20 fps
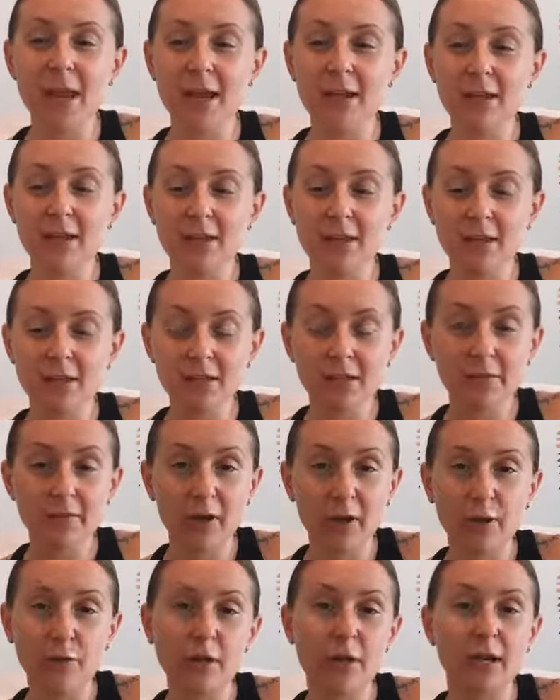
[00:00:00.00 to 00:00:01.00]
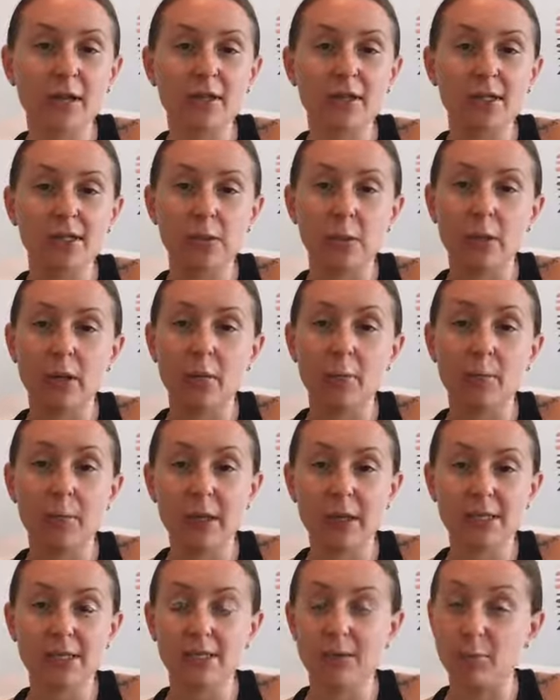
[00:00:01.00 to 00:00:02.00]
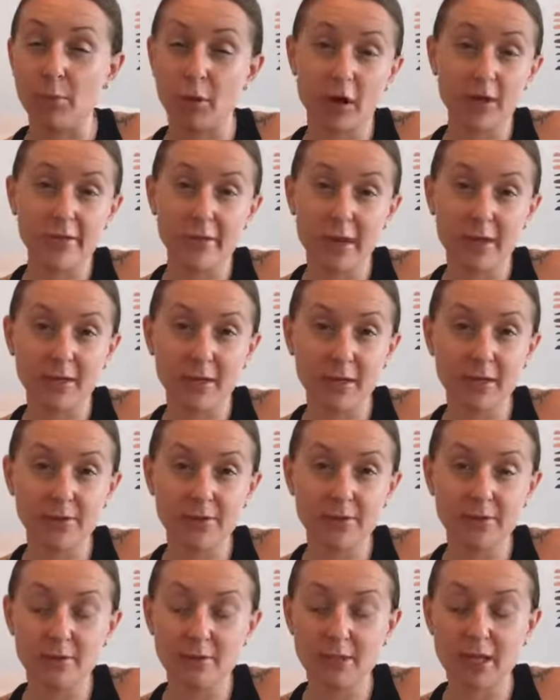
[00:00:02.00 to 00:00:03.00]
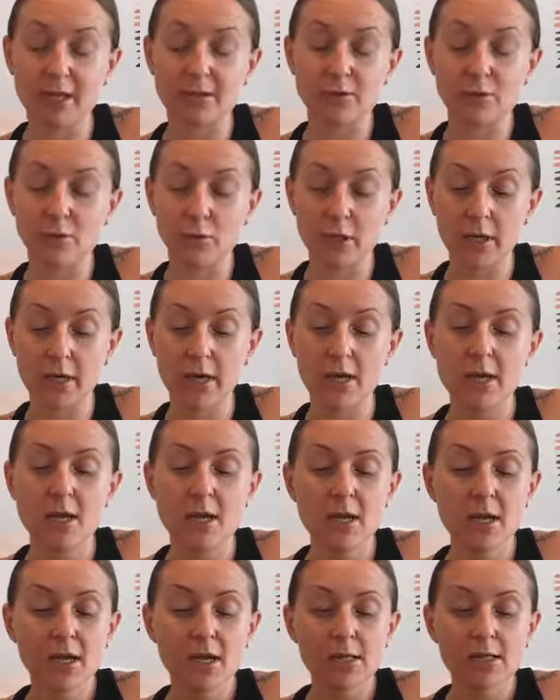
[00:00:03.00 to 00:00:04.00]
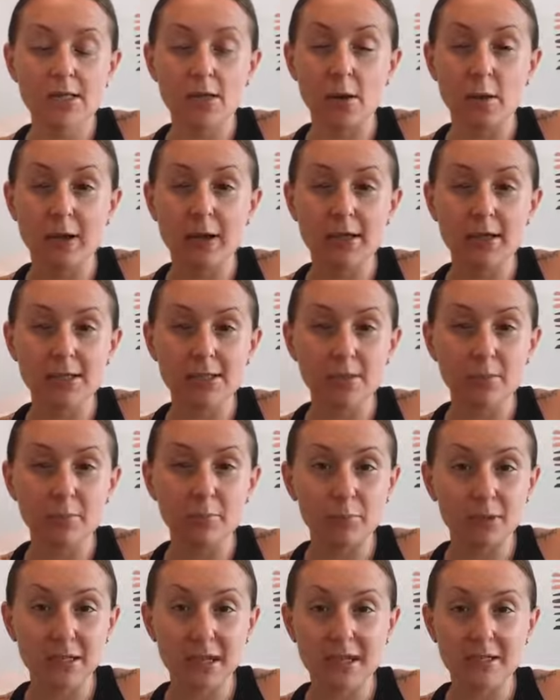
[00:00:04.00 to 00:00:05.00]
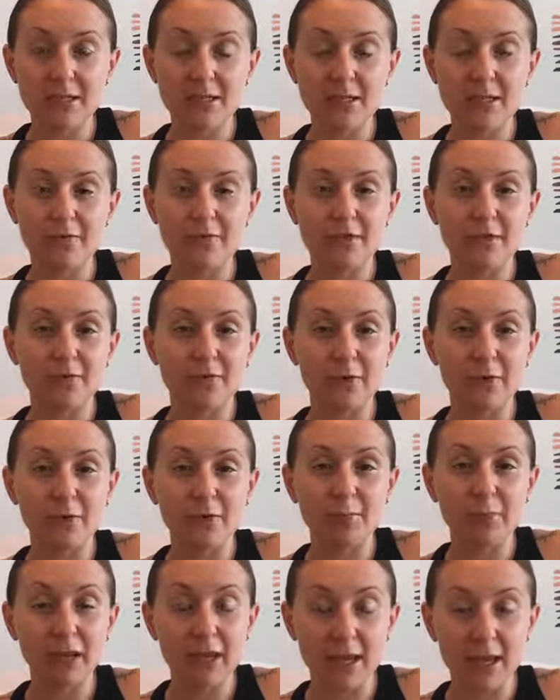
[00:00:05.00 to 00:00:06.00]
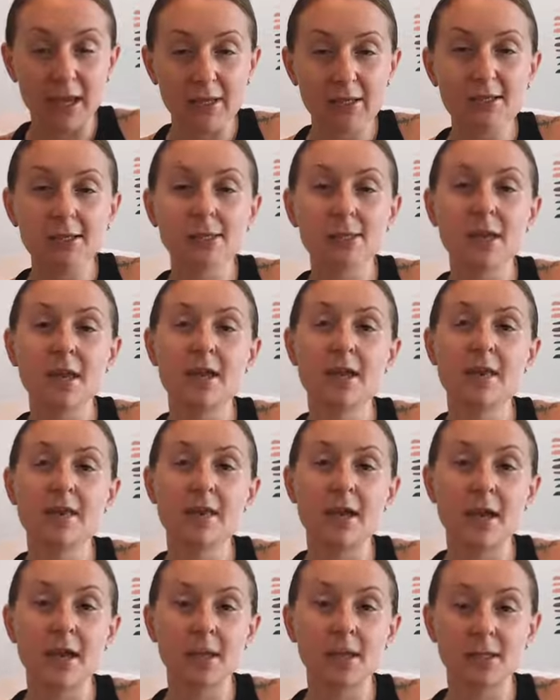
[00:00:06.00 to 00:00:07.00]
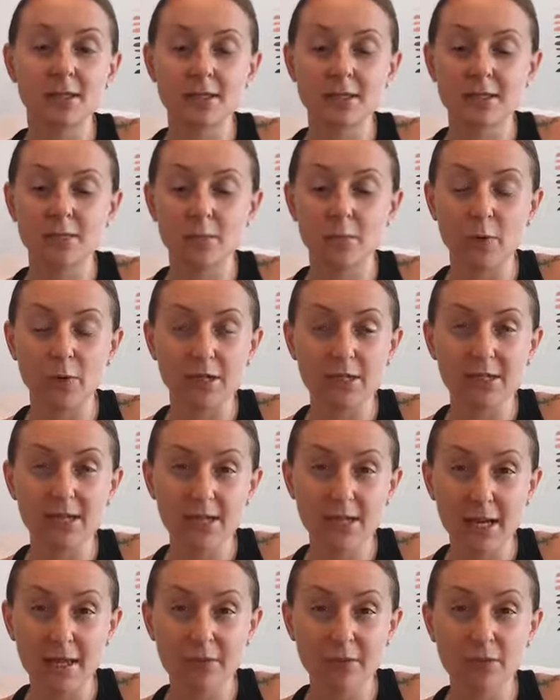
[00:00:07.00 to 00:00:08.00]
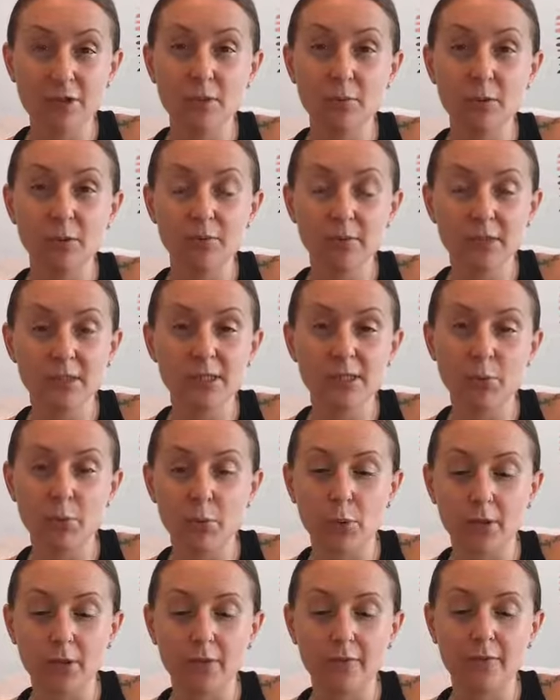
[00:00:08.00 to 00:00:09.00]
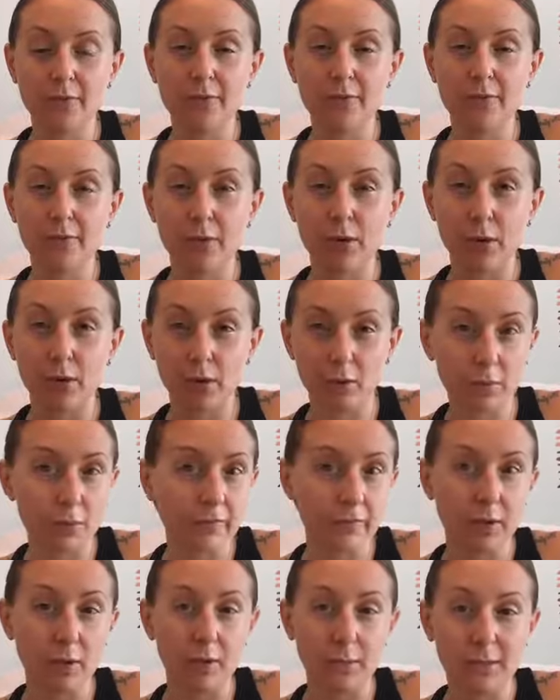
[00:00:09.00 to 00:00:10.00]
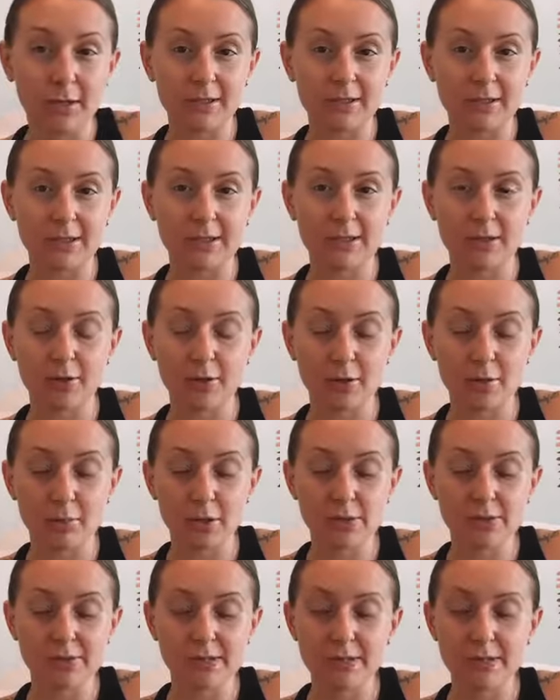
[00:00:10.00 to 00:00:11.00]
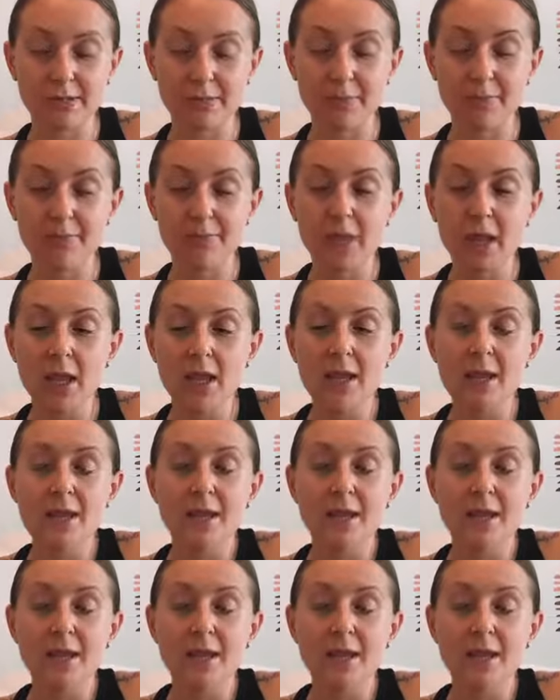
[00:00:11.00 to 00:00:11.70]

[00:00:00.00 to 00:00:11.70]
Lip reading: and Young Living created this oil based upon that story. So it is a blend of different plants that works together to be really supportive for our overall wellness and our immune system.